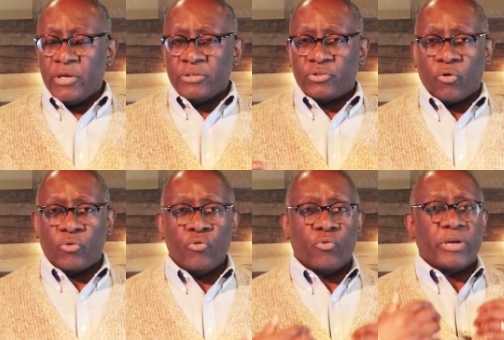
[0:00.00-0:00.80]
so
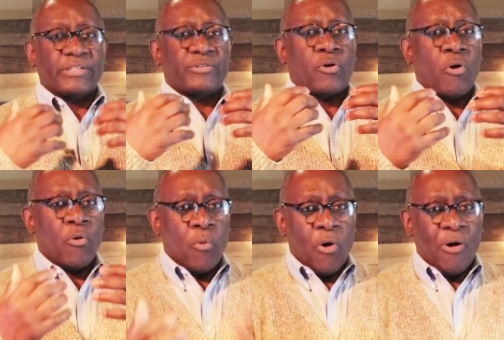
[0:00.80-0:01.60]
you can
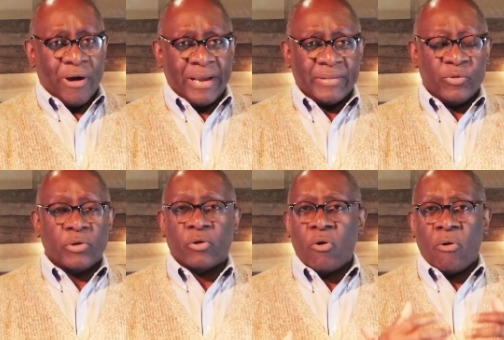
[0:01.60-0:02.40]
go on. You
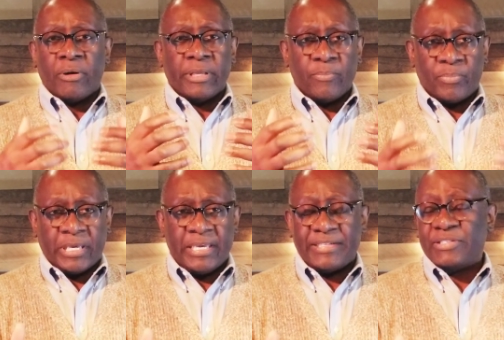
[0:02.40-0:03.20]
could go on in
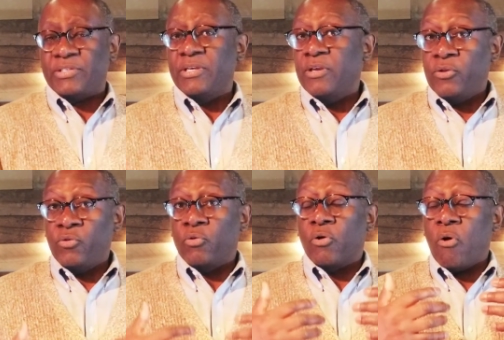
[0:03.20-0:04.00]
peace,
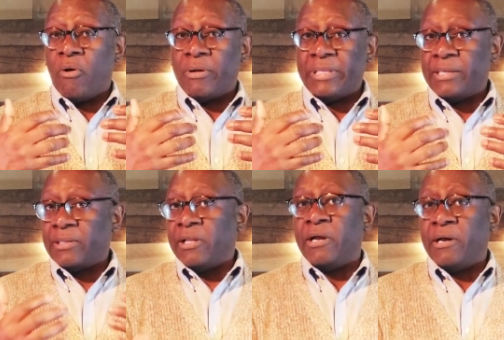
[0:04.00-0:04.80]
you could go on in
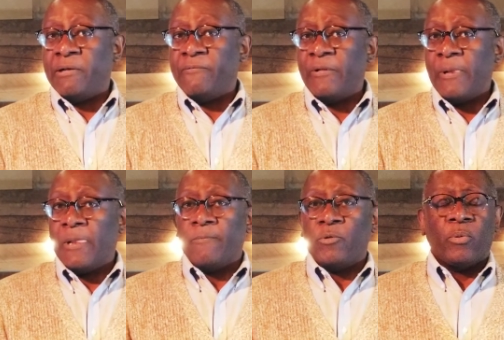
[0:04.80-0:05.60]
love.
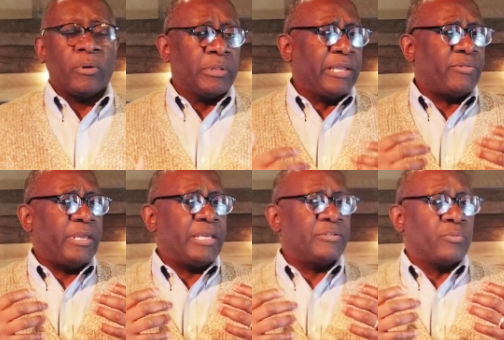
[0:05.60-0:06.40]
You won't let
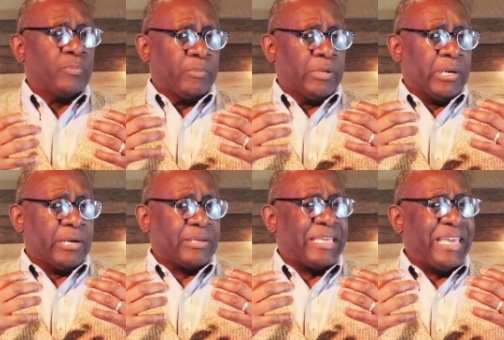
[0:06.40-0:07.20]
things
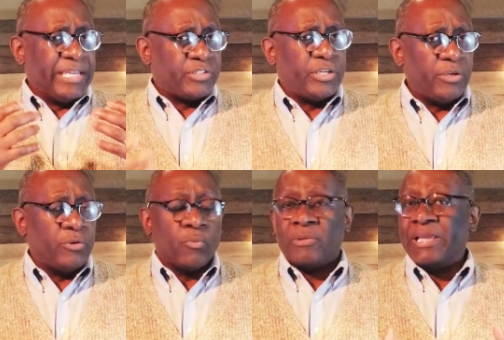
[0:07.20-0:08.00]
uh, get to you.
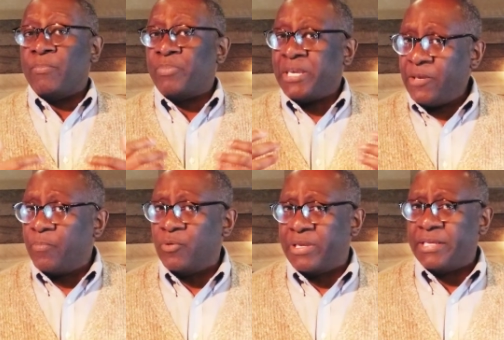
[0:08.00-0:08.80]
You won't let
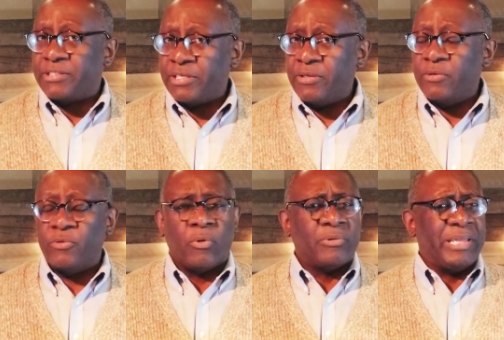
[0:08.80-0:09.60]
people get to you. You
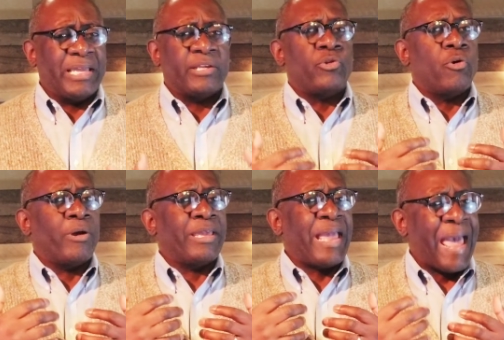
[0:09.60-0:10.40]
won't let
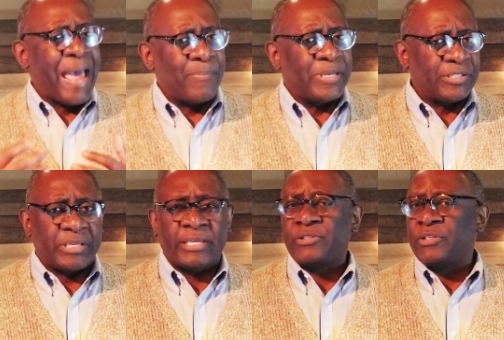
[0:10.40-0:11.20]
annoying habits
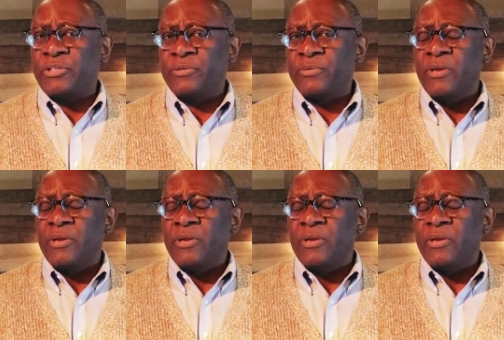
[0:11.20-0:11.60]
get to you.